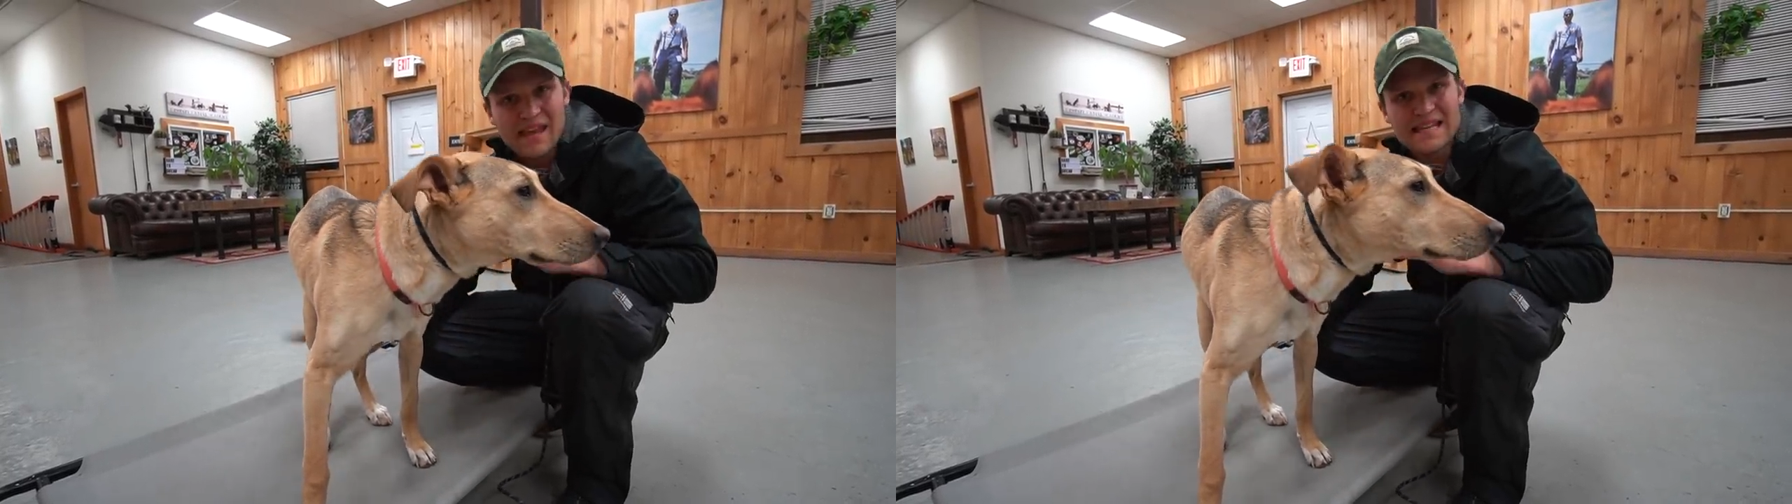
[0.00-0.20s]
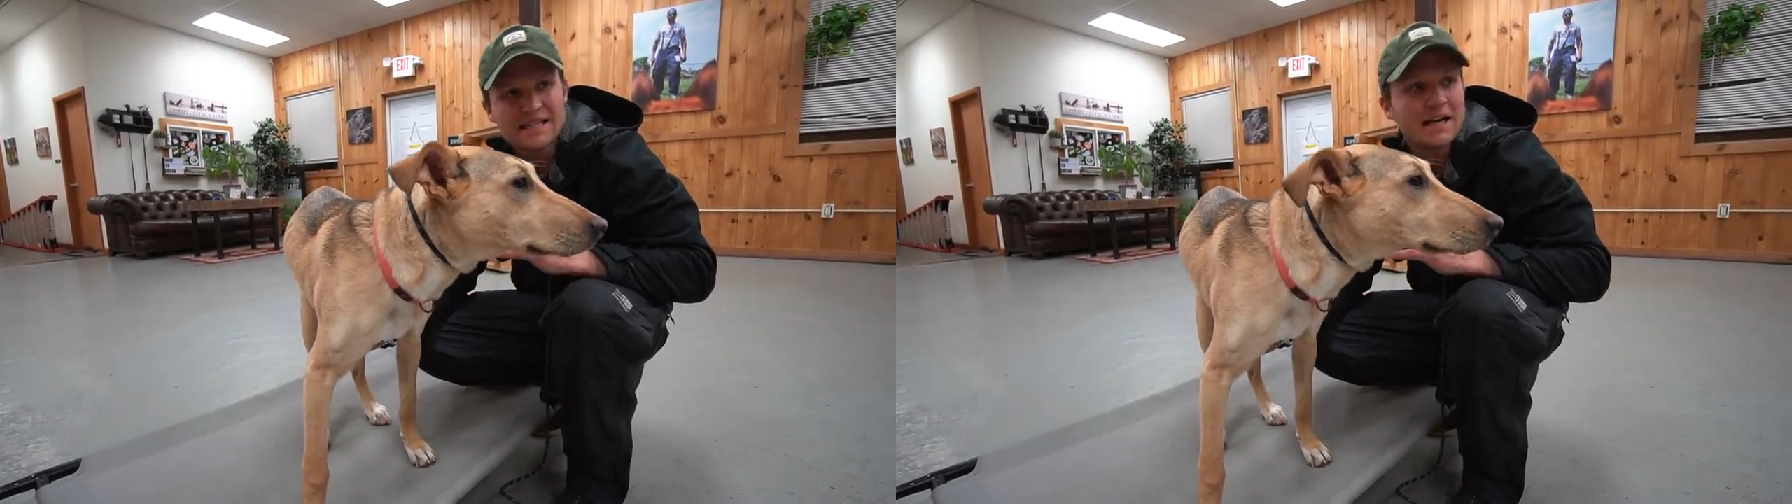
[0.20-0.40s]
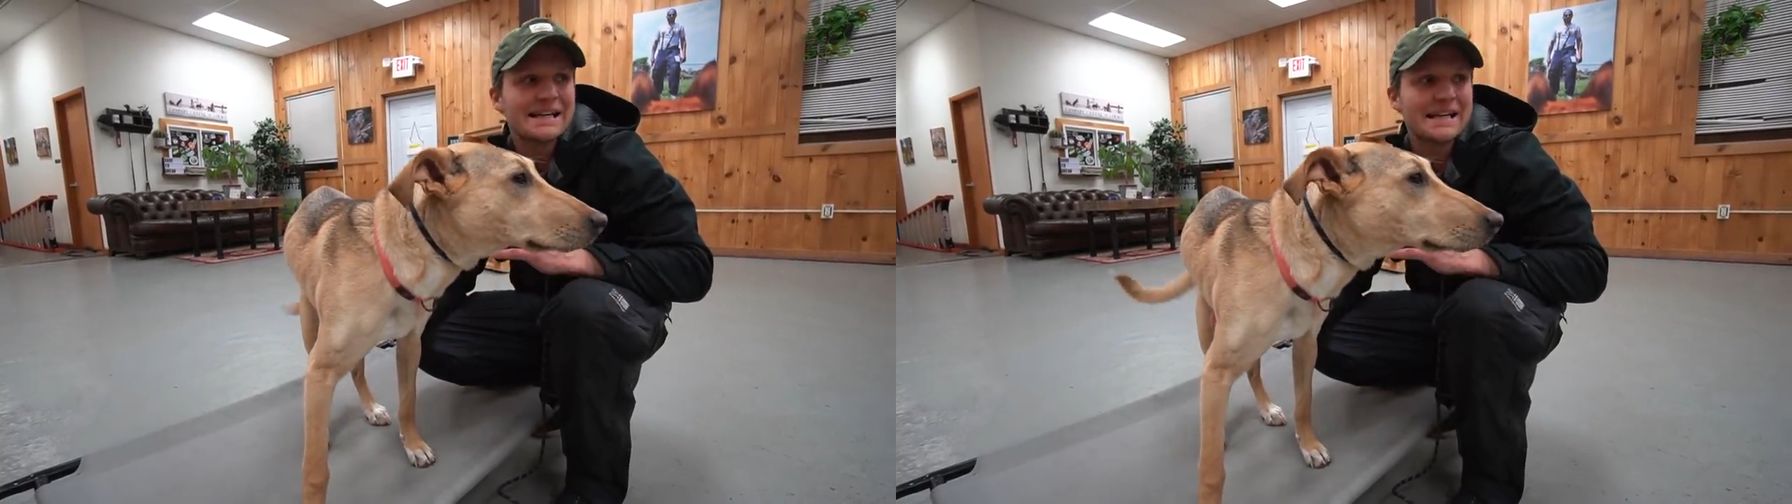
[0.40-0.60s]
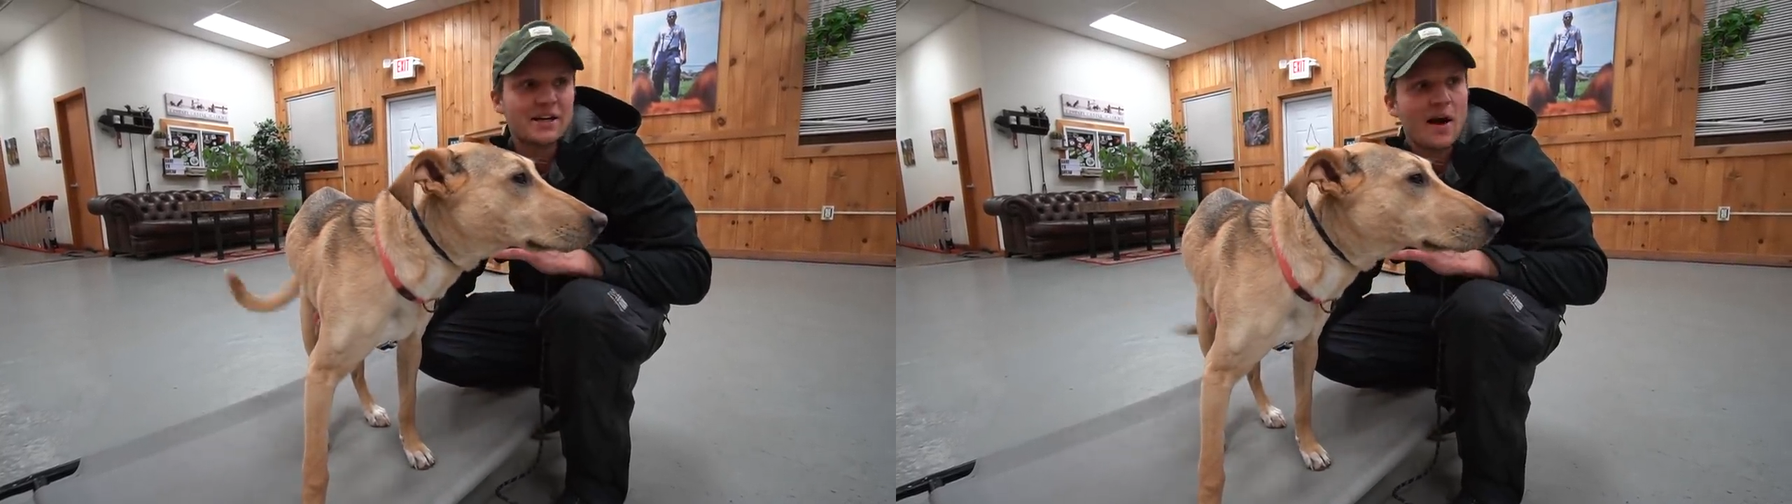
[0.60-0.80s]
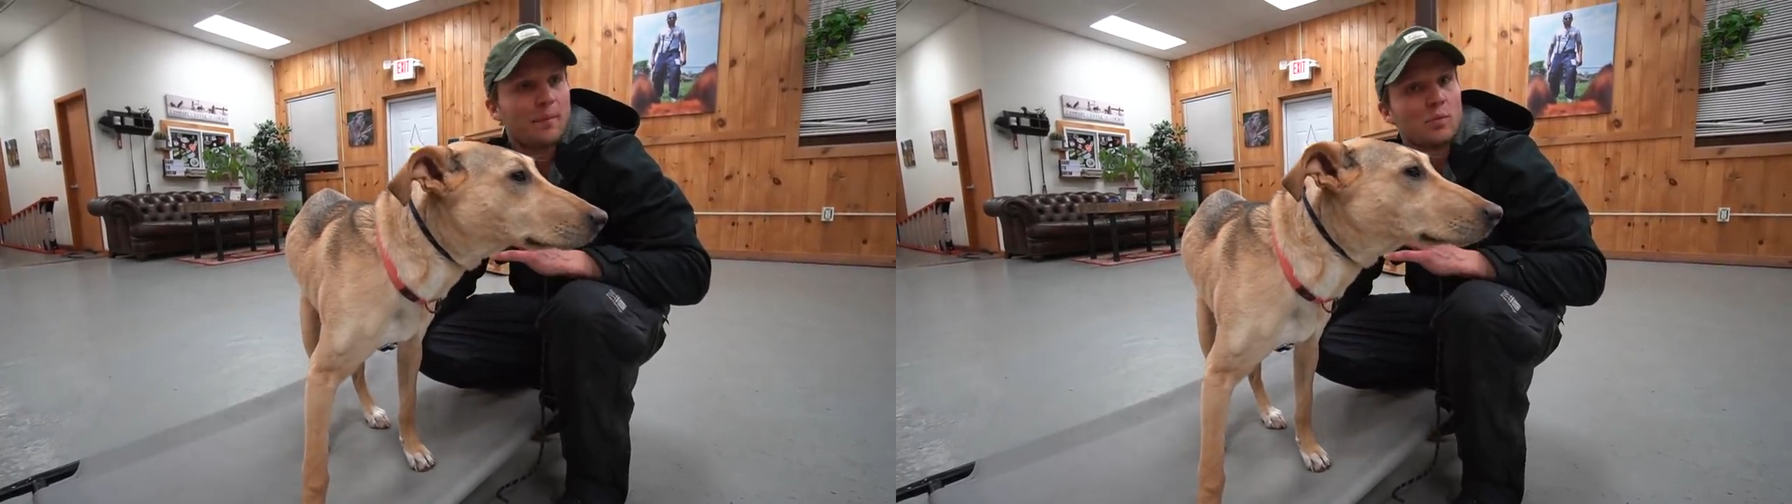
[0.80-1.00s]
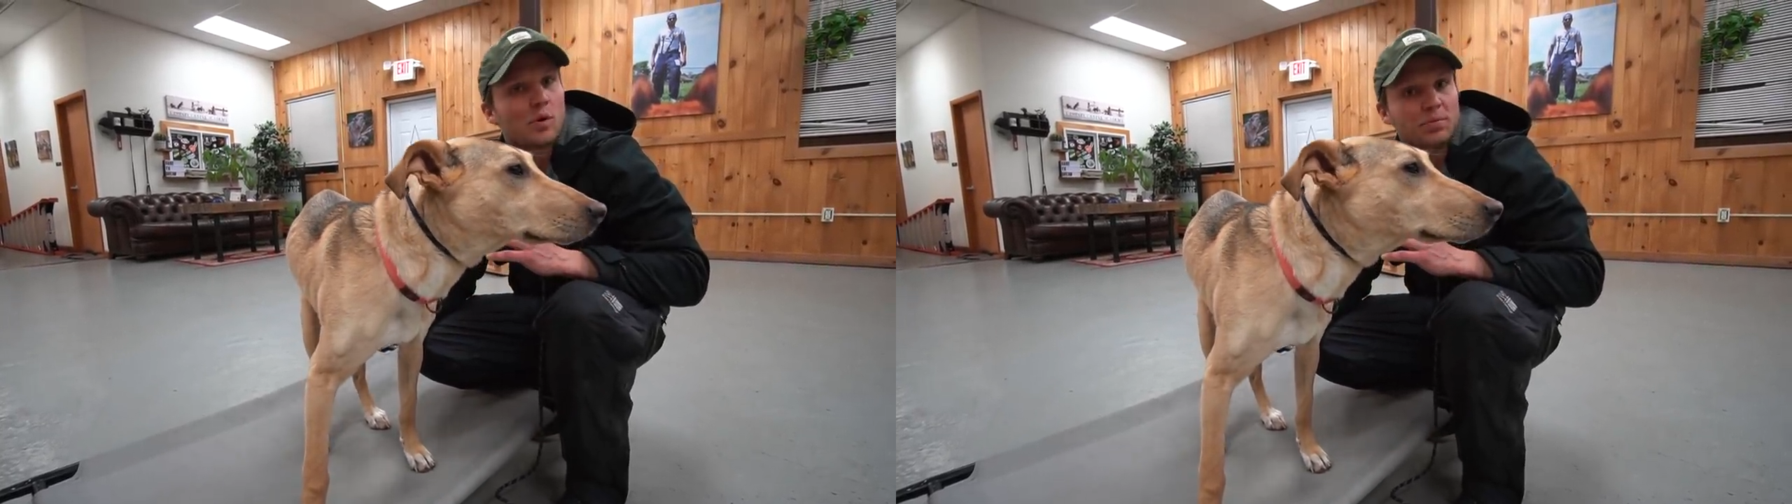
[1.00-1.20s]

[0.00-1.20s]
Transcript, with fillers: is I'm gonna get a couple more